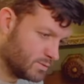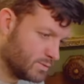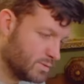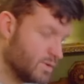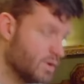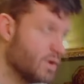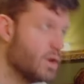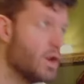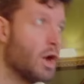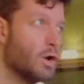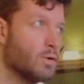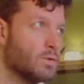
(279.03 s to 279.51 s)

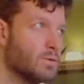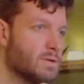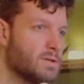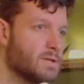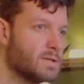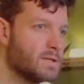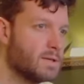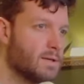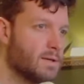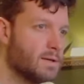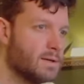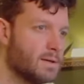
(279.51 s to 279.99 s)

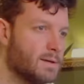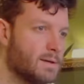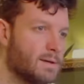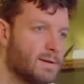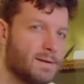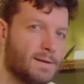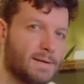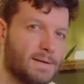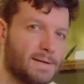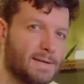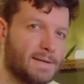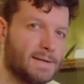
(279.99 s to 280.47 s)
note
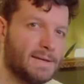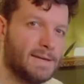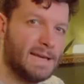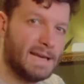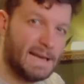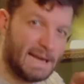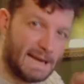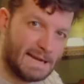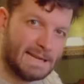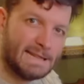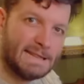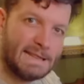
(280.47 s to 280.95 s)

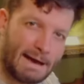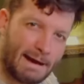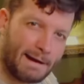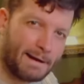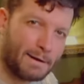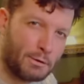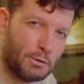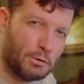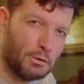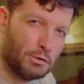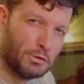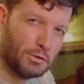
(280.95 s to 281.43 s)
in
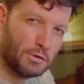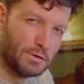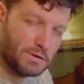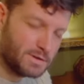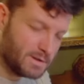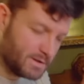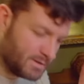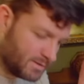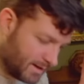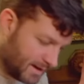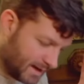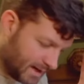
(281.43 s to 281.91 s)
that
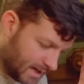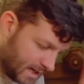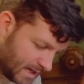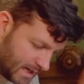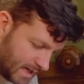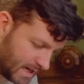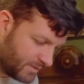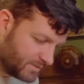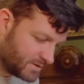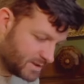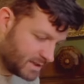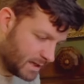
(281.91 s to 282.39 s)
chord
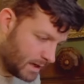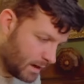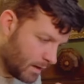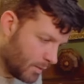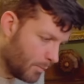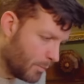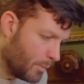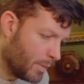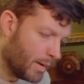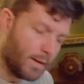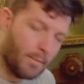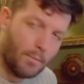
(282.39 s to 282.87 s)
that gives it
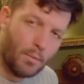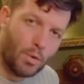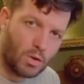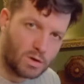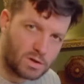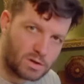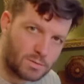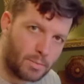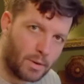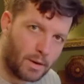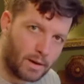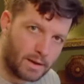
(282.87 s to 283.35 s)
a bit
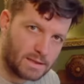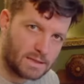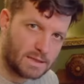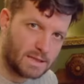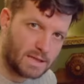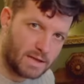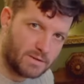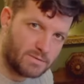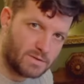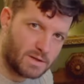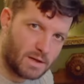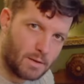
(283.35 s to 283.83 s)
more
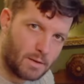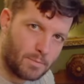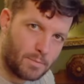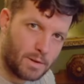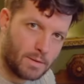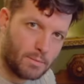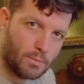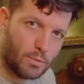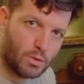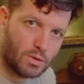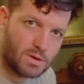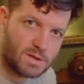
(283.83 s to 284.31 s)
spice and gives it a
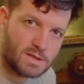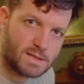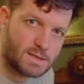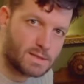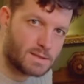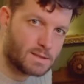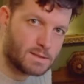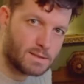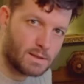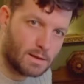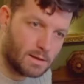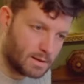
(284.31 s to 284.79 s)
bit more
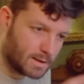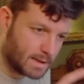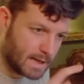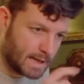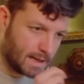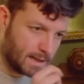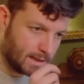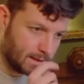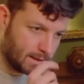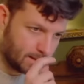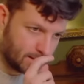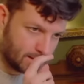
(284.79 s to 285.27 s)

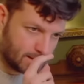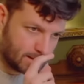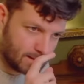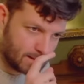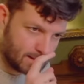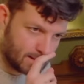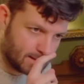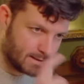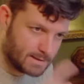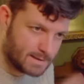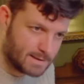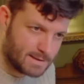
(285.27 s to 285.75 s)
Stargate
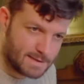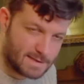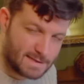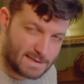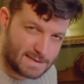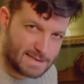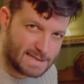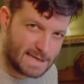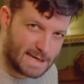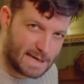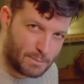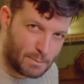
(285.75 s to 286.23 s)

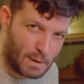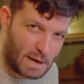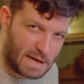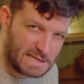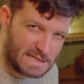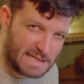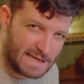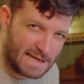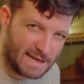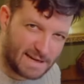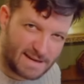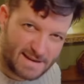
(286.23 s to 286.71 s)

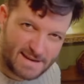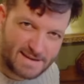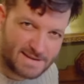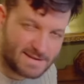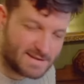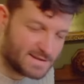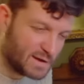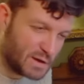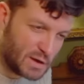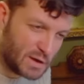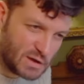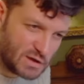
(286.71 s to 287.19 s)
cinematic
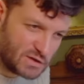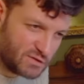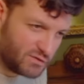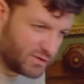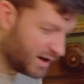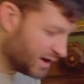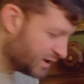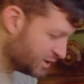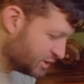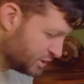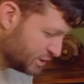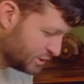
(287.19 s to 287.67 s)
science
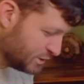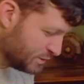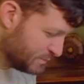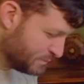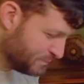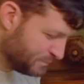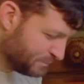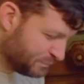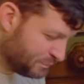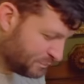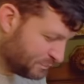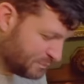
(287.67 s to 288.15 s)

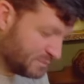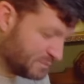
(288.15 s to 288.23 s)
fiction